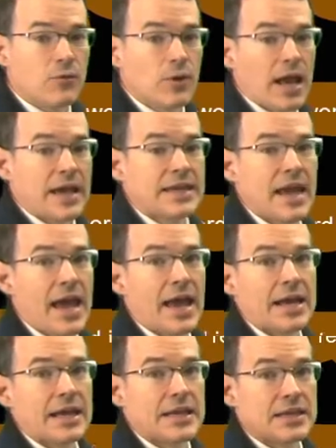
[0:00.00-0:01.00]
what I
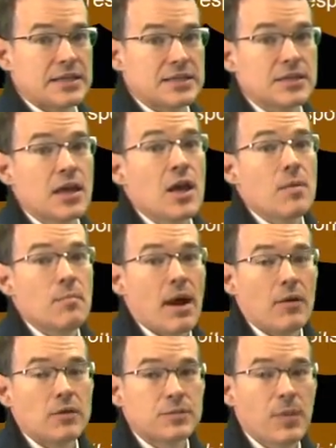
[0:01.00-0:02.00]
get is my
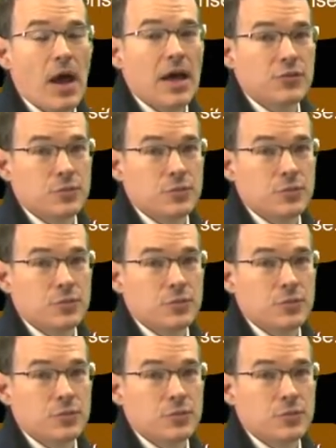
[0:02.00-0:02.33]
response,